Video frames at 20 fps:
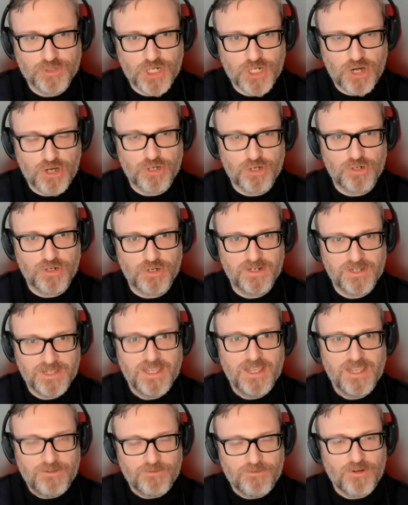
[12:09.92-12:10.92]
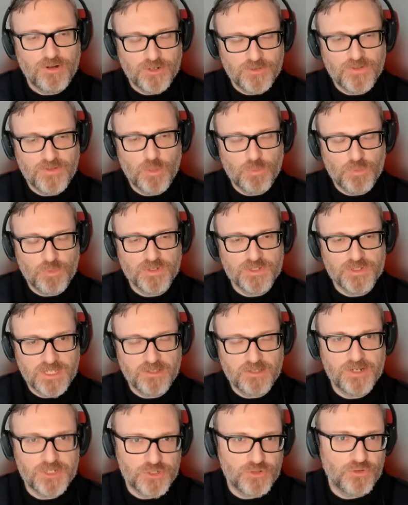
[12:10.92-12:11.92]
charter for our developer
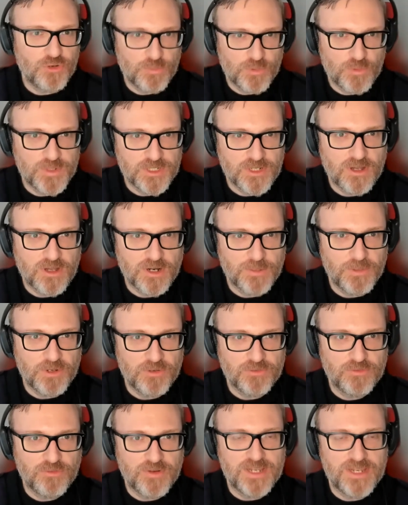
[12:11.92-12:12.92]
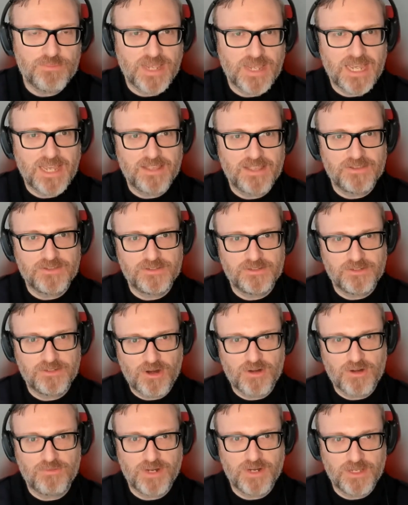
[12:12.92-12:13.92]
acceleration group, and we talk about green paths and
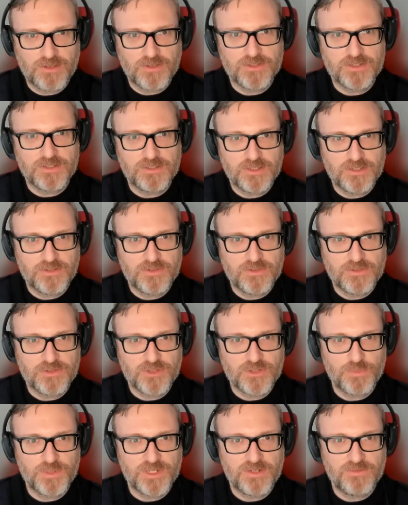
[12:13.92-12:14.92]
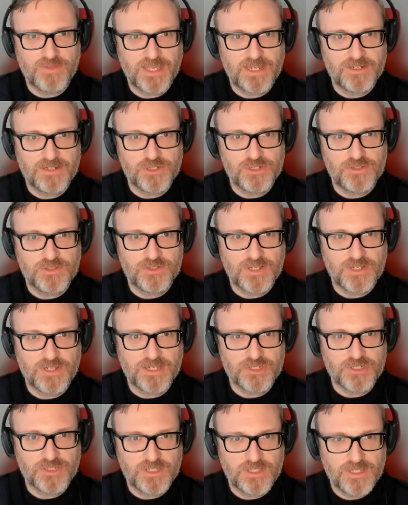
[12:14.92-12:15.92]
guardrails, and there's so many advantages to
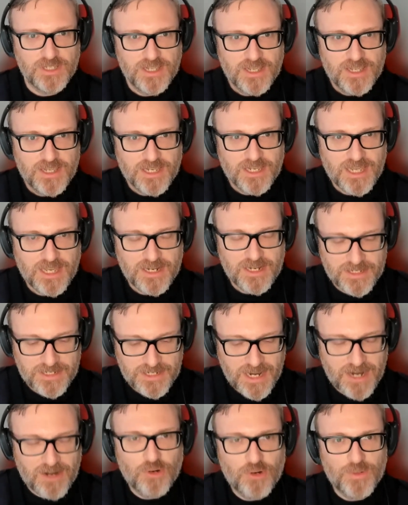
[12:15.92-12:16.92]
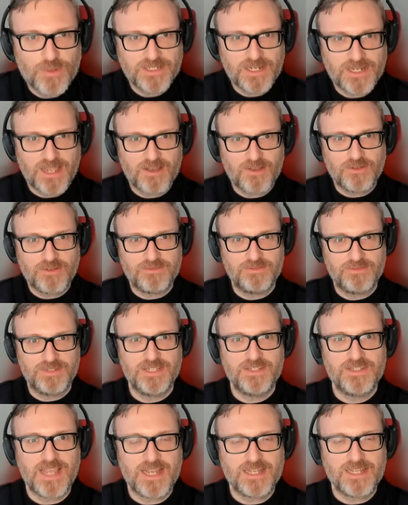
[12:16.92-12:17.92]
actually kind of narrowing down
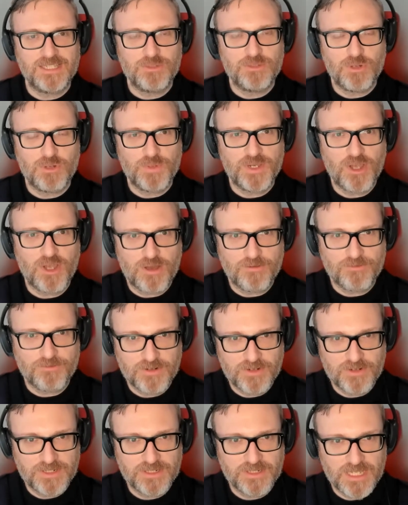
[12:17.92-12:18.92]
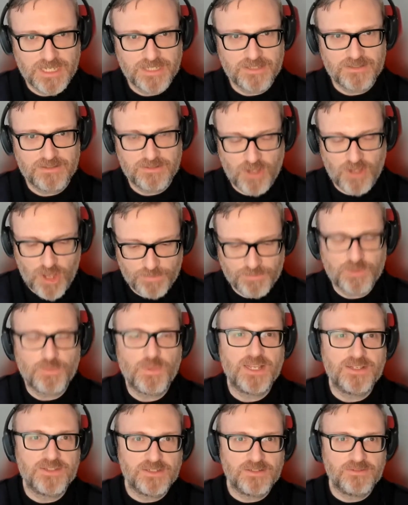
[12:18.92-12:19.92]
exactly what we offer and like
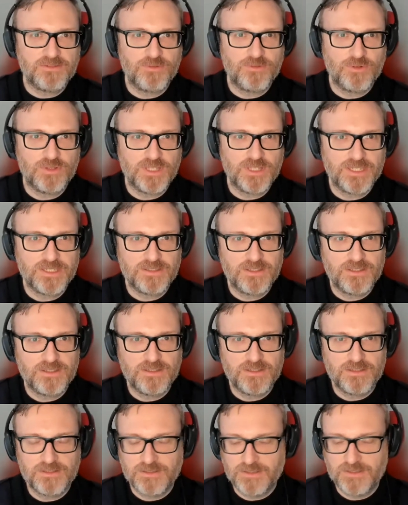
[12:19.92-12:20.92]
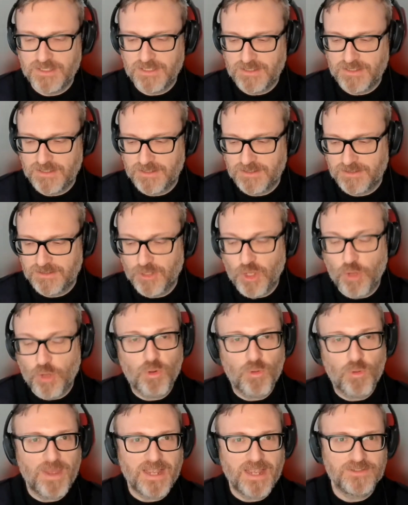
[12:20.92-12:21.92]
optimizing for like the
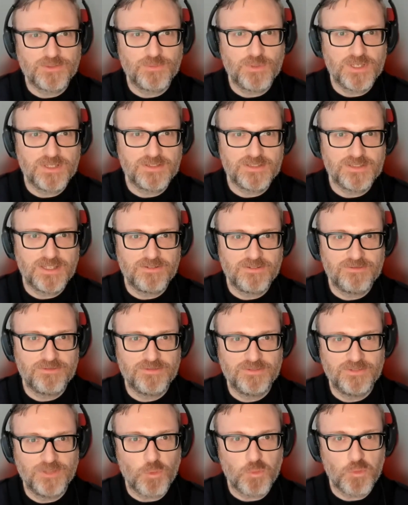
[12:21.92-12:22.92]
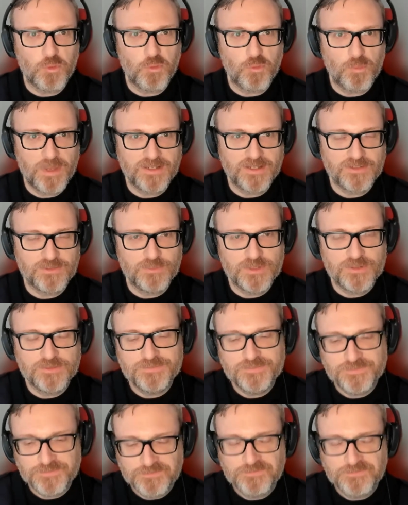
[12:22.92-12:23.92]
global maximum instead of local maximum.
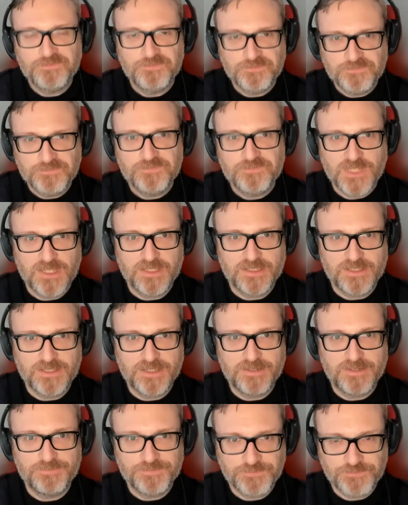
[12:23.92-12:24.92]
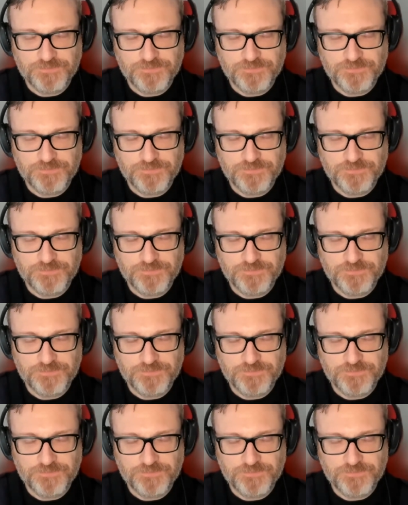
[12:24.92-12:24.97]
I like that.